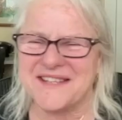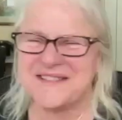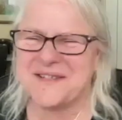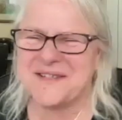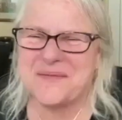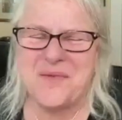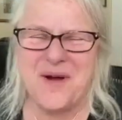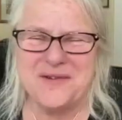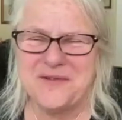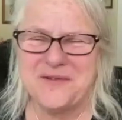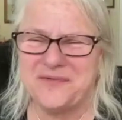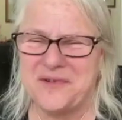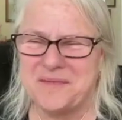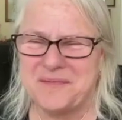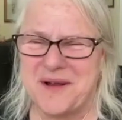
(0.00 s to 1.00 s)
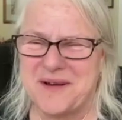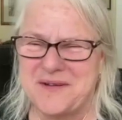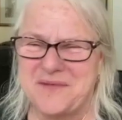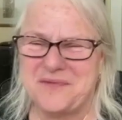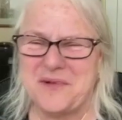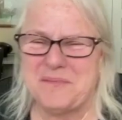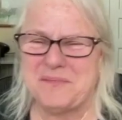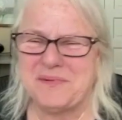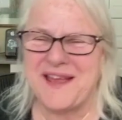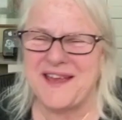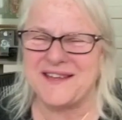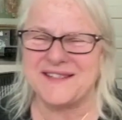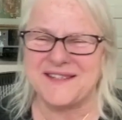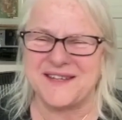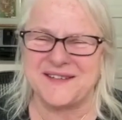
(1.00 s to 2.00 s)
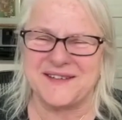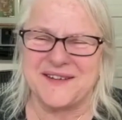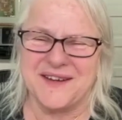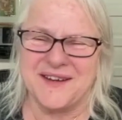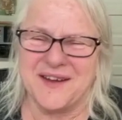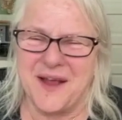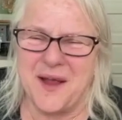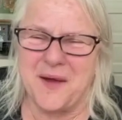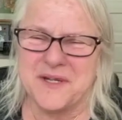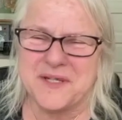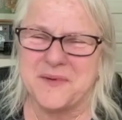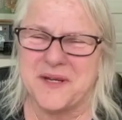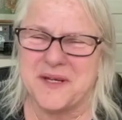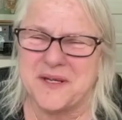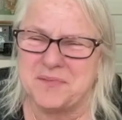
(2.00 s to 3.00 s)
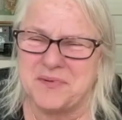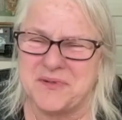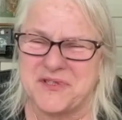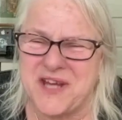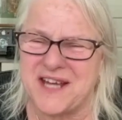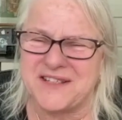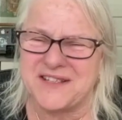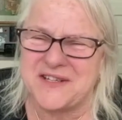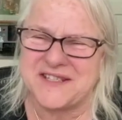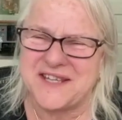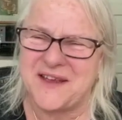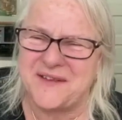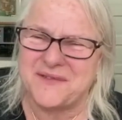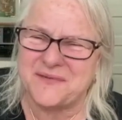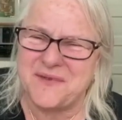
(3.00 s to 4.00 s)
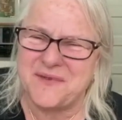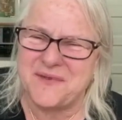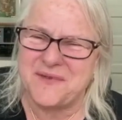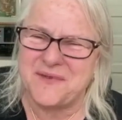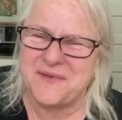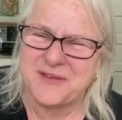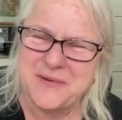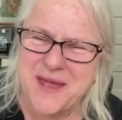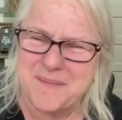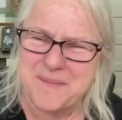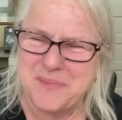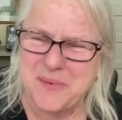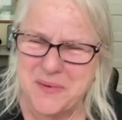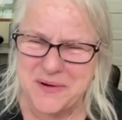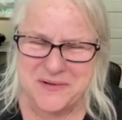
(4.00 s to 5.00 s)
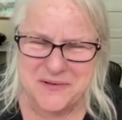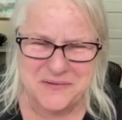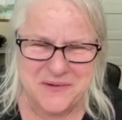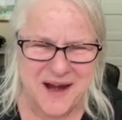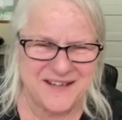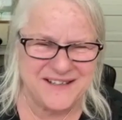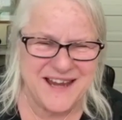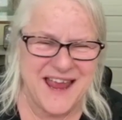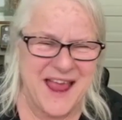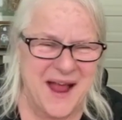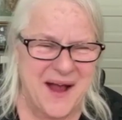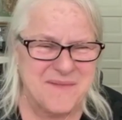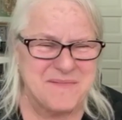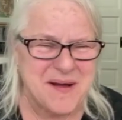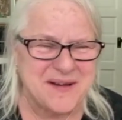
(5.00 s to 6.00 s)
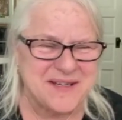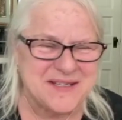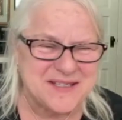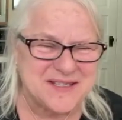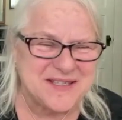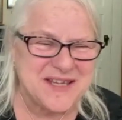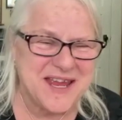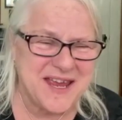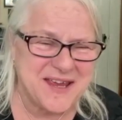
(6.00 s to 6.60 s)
That's a wonderful, wonderful place. And I wish we could project ourselves right through that portal right now, but instead.